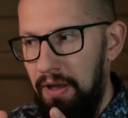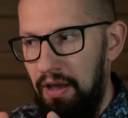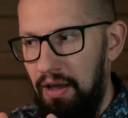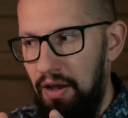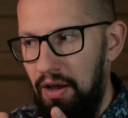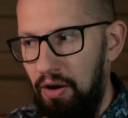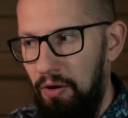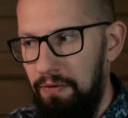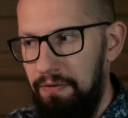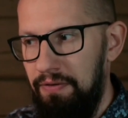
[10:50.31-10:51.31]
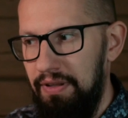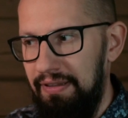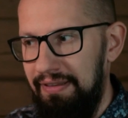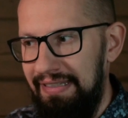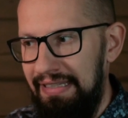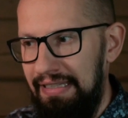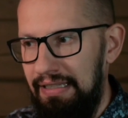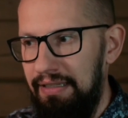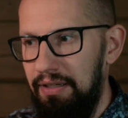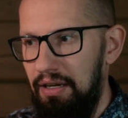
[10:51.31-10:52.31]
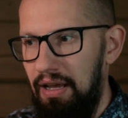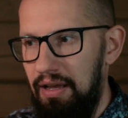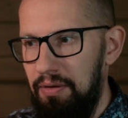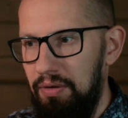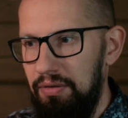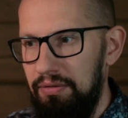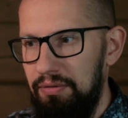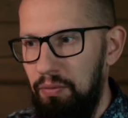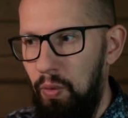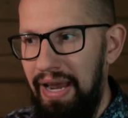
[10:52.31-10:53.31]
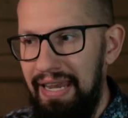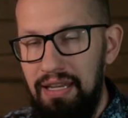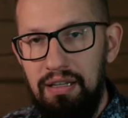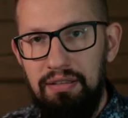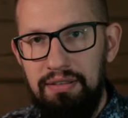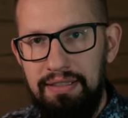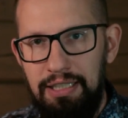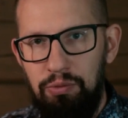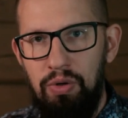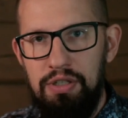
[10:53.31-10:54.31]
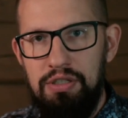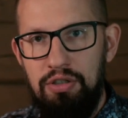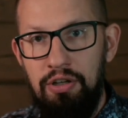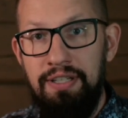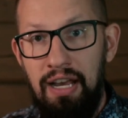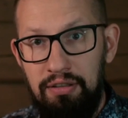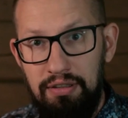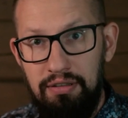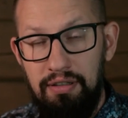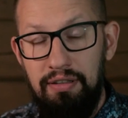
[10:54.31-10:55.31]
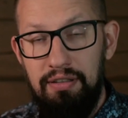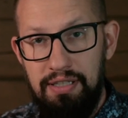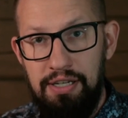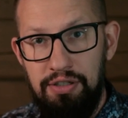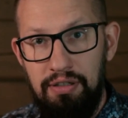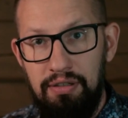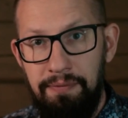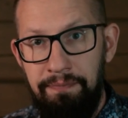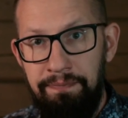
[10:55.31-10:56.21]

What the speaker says: of the way it was conducted, the session.